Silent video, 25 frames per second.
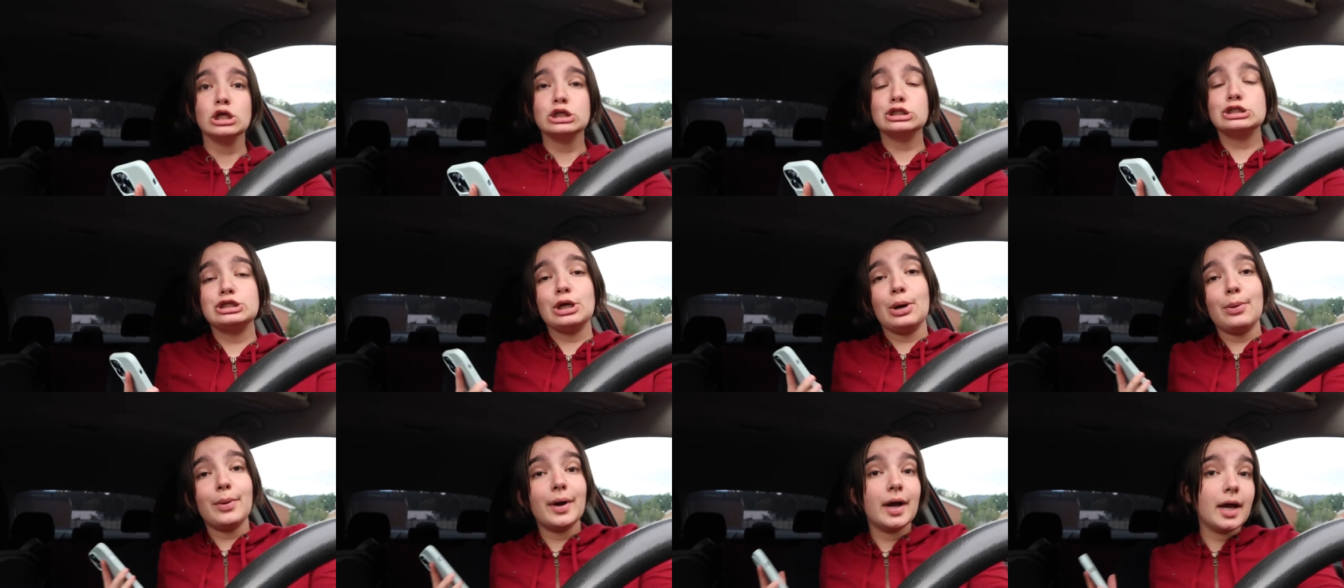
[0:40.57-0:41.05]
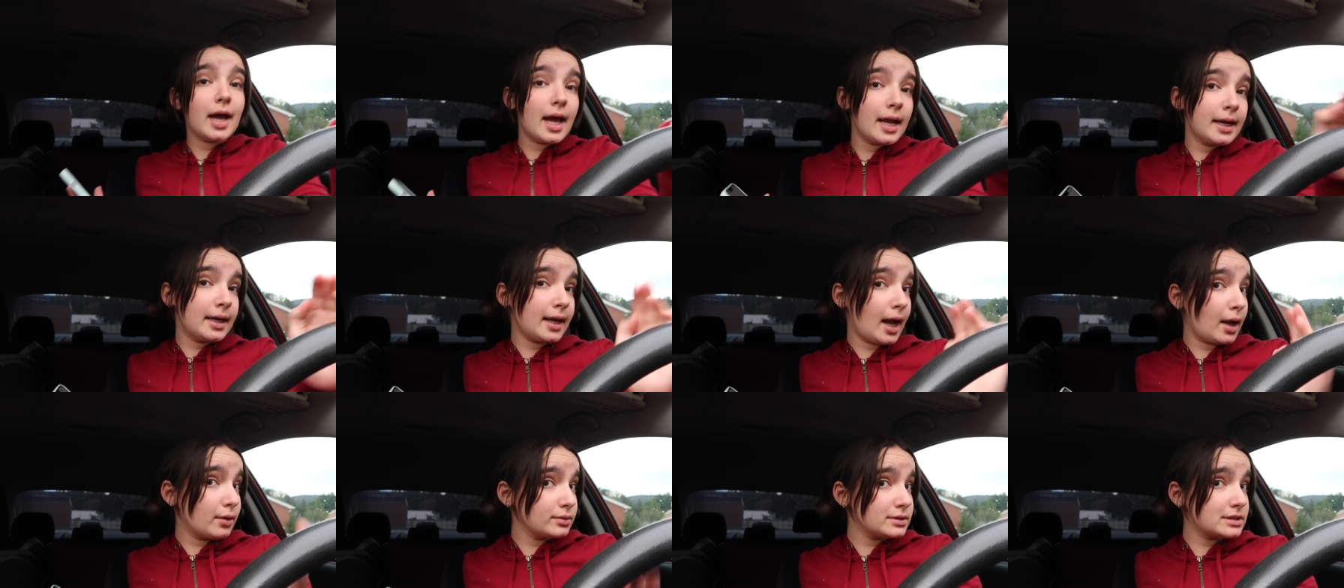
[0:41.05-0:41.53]
So,
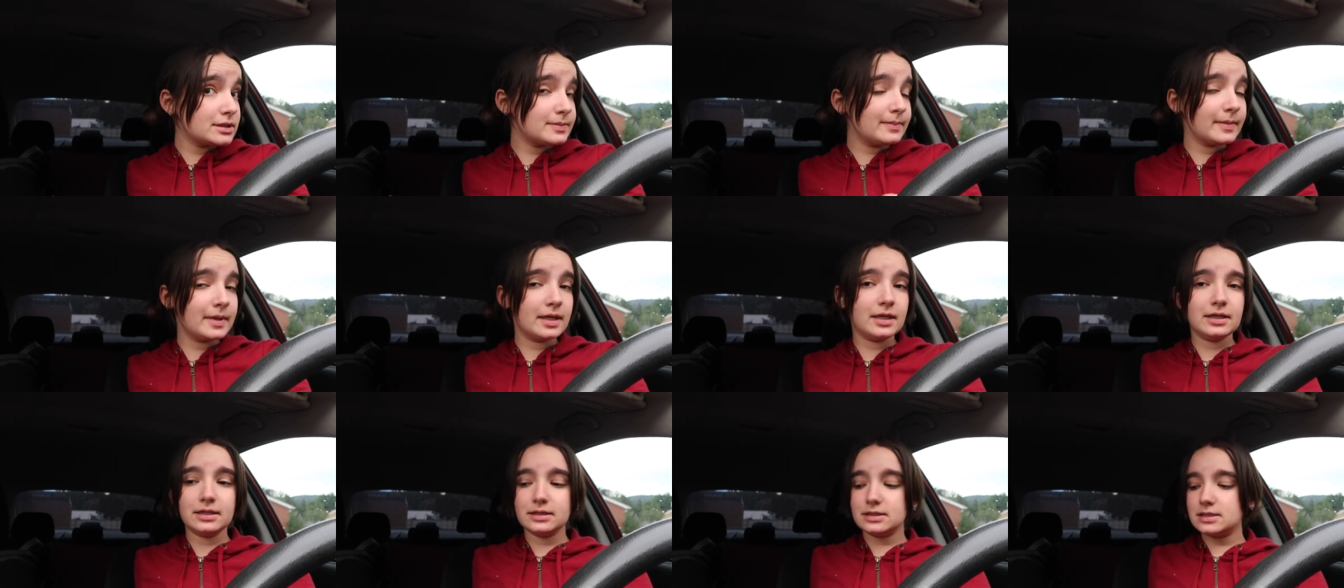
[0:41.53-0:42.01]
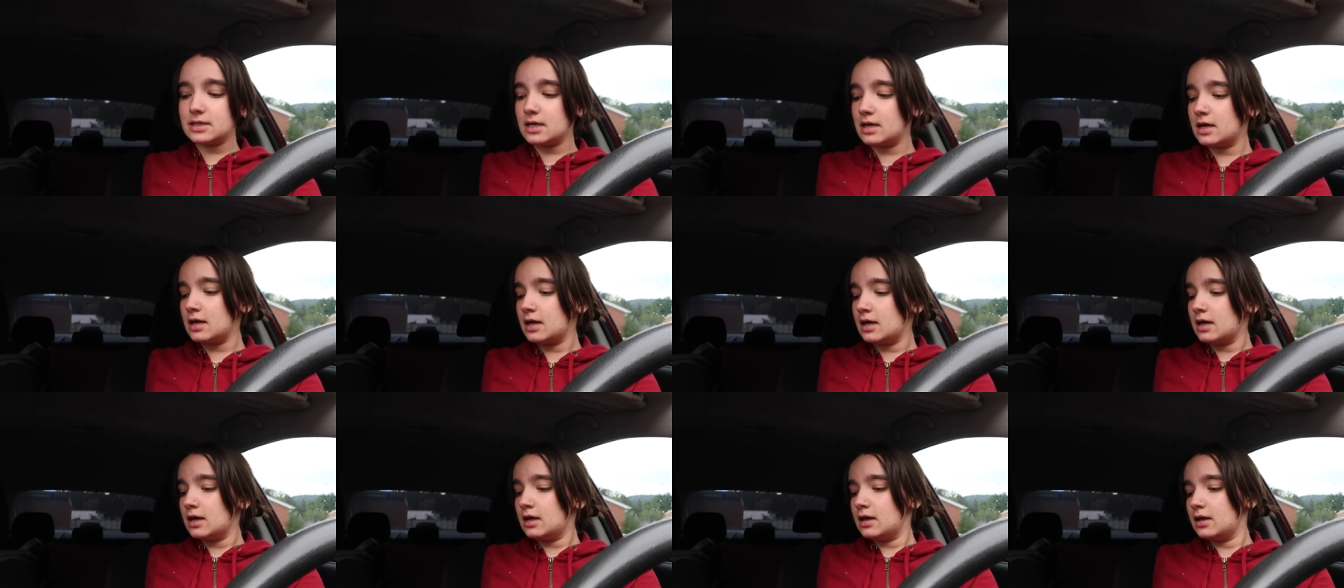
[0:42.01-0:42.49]
announcement
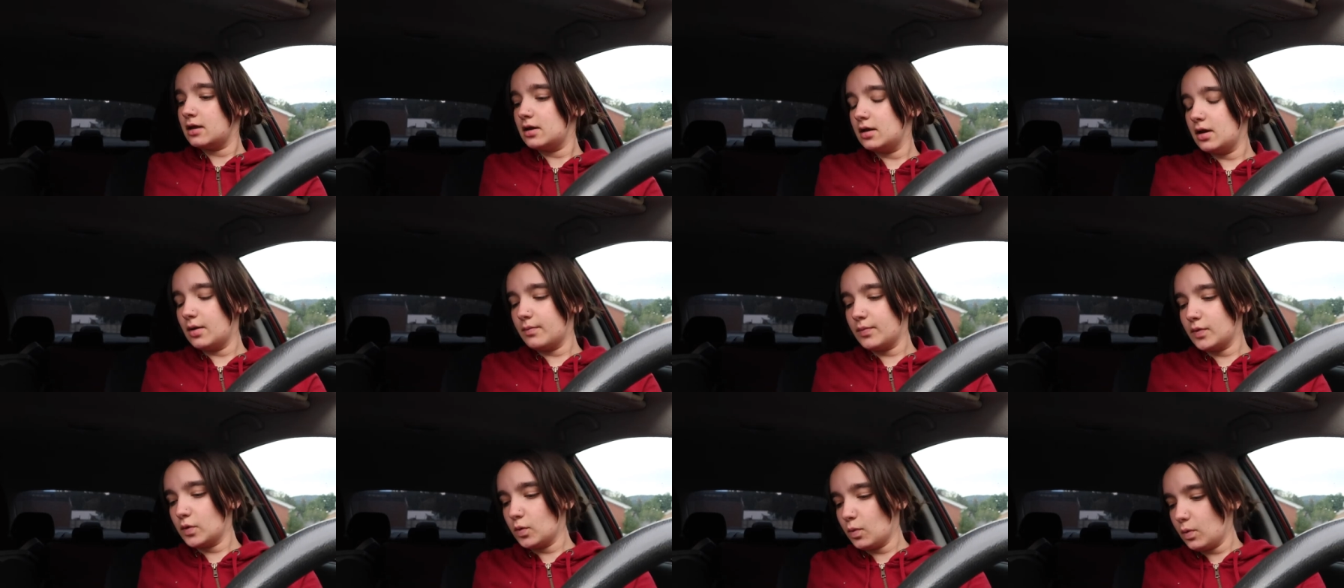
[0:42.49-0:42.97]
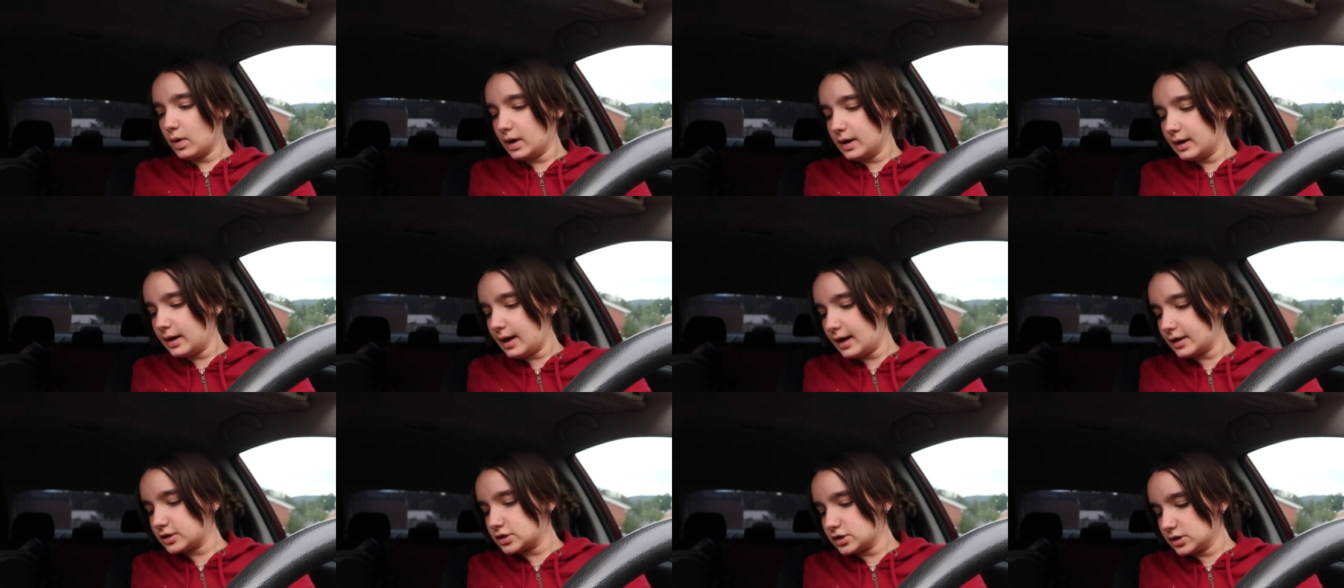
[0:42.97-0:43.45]
number one.
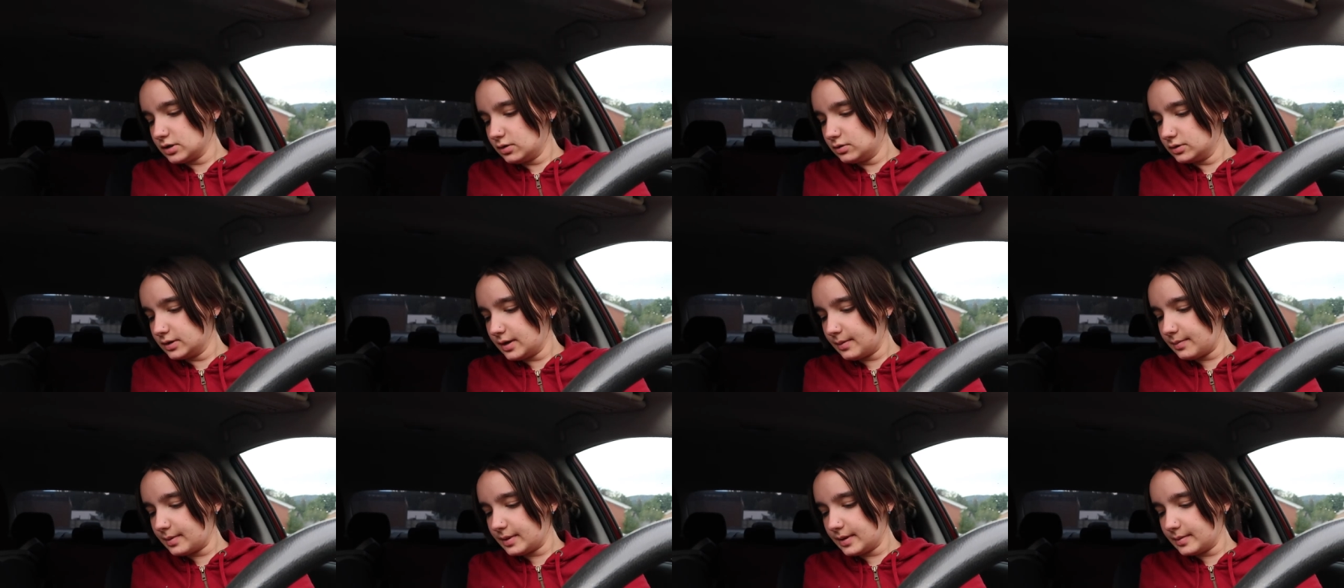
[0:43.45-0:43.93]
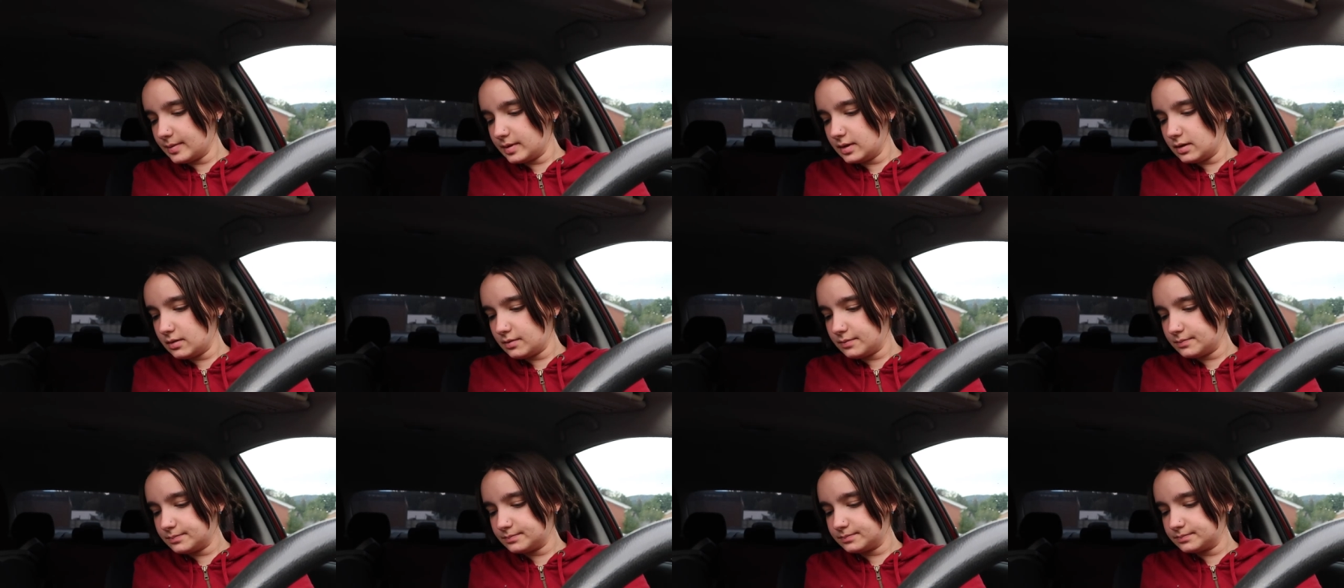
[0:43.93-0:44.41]
Actually, hold up, let
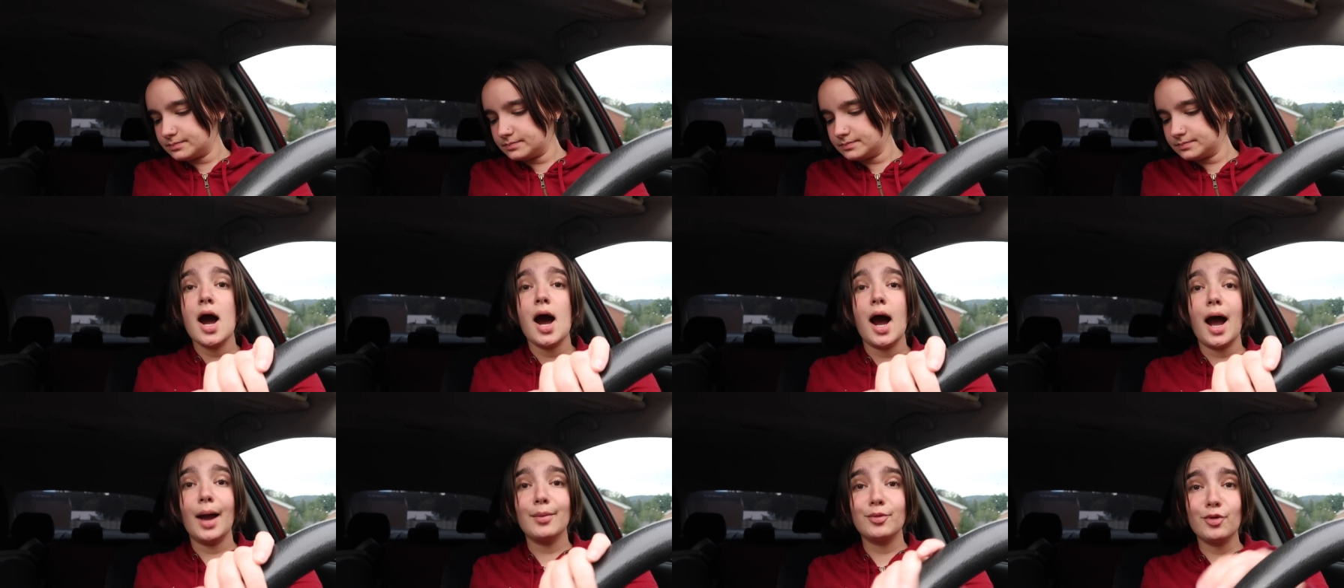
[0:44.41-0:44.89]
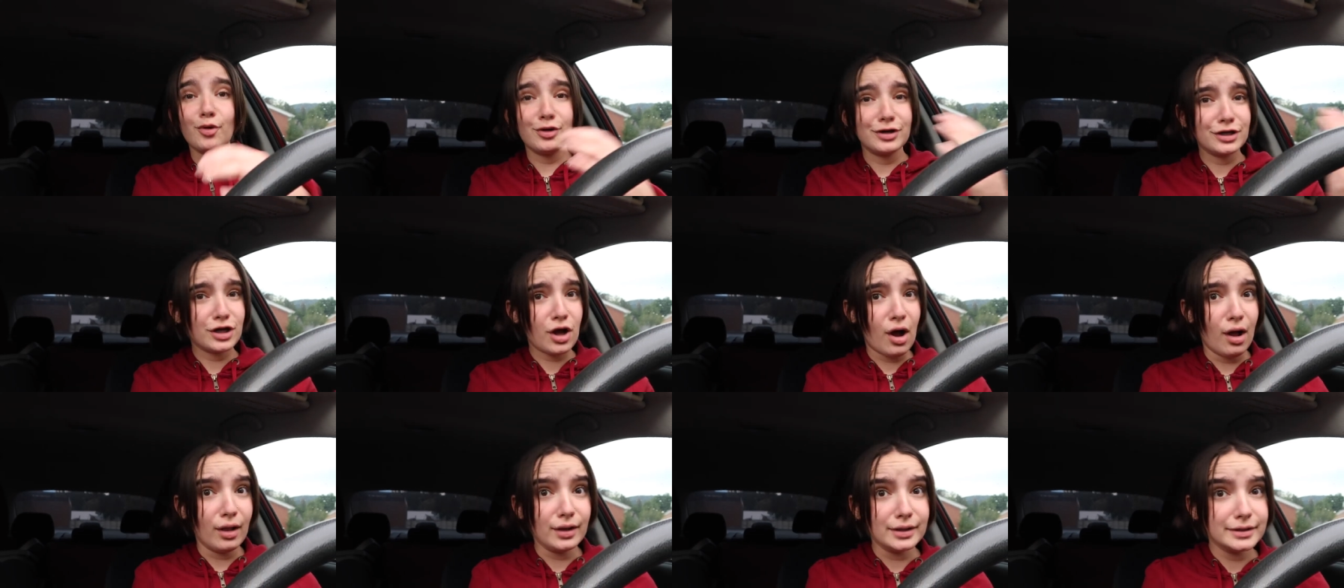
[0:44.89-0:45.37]
me, I'm going
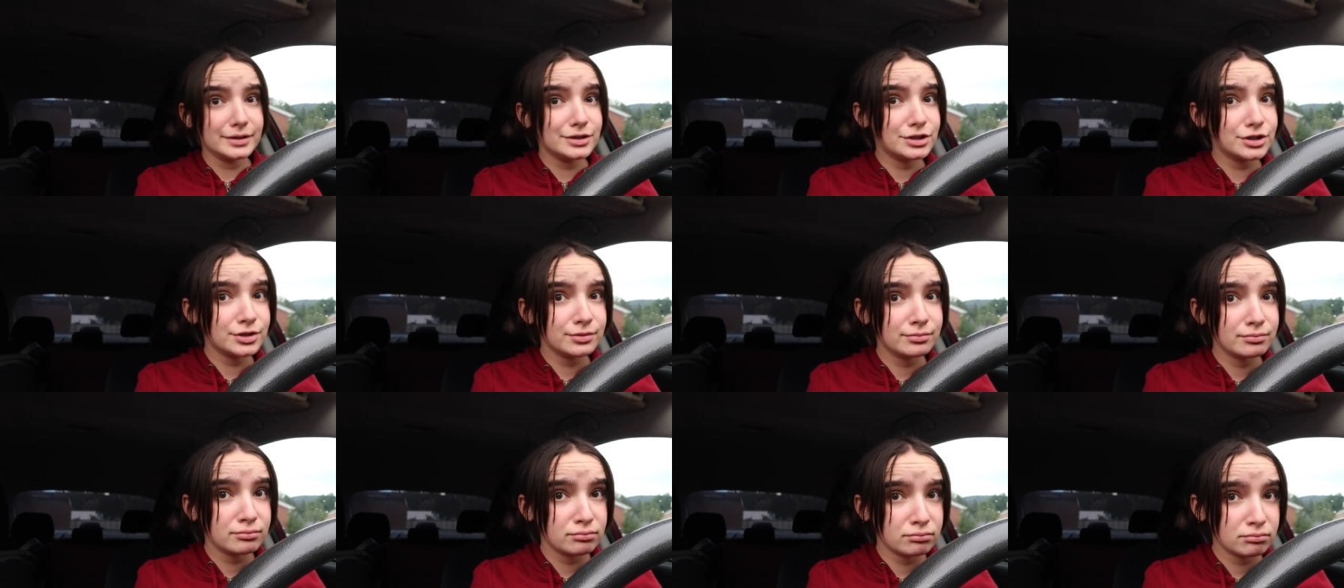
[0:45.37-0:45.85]
to college.